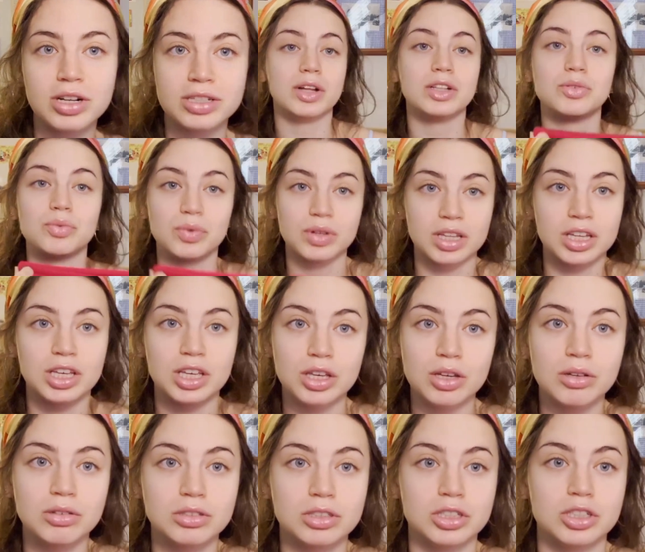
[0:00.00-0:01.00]
It's really
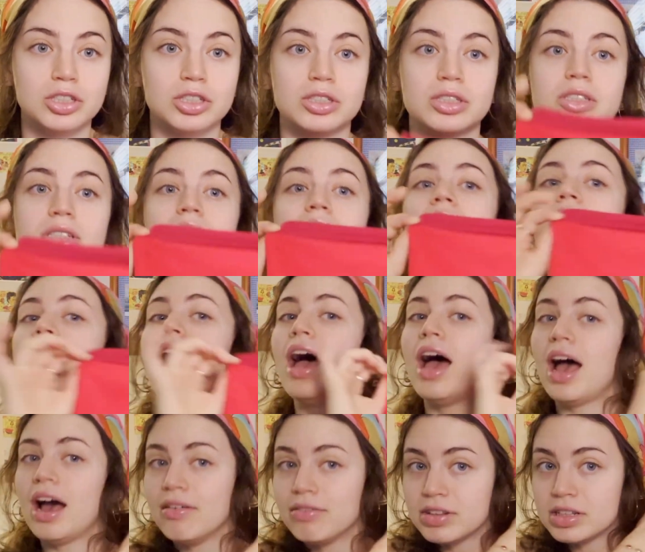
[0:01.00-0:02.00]
cute to just
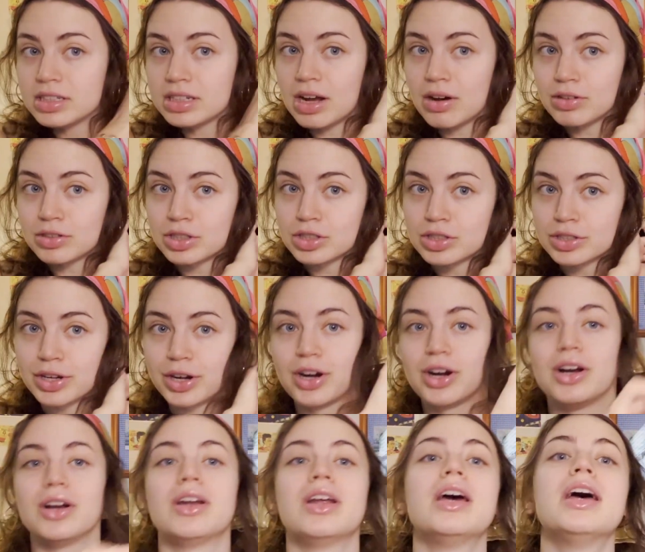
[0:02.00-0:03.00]
have this now as a skirt